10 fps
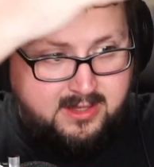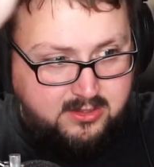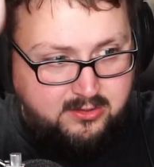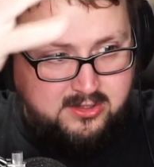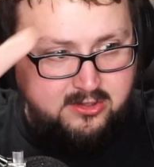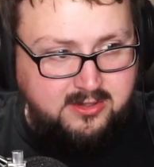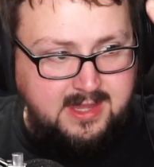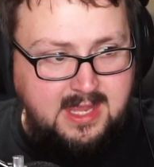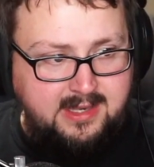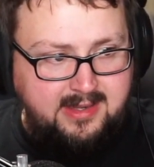It uses
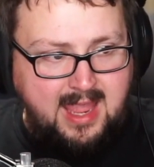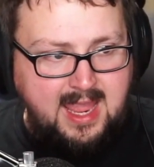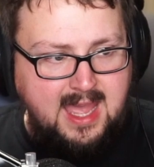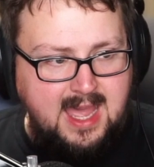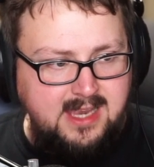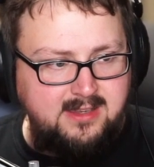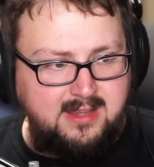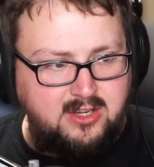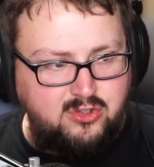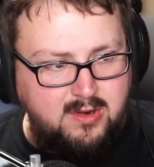its AI to
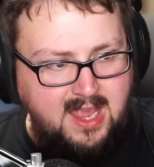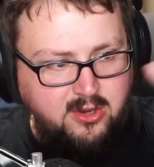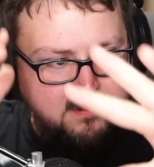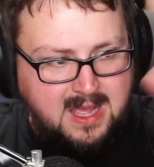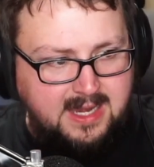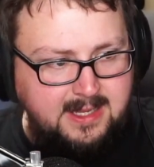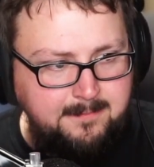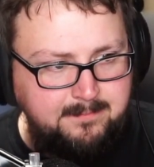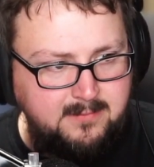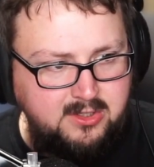like track your body,
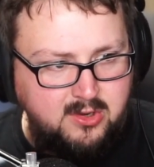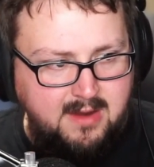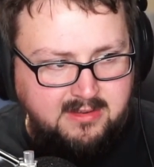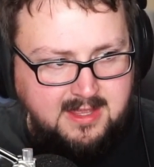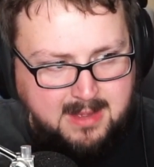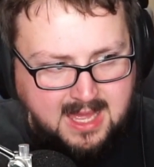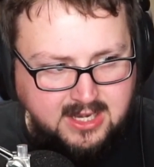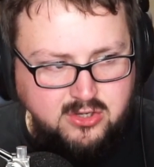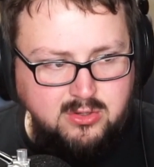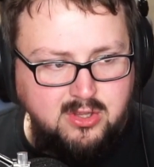so everything
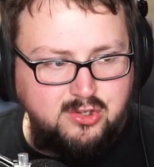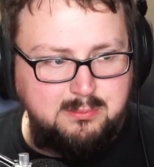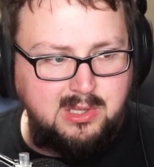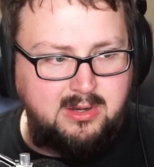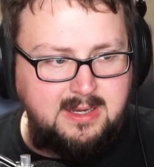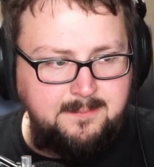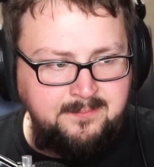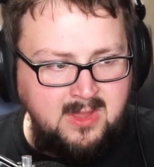behind you looks blurry.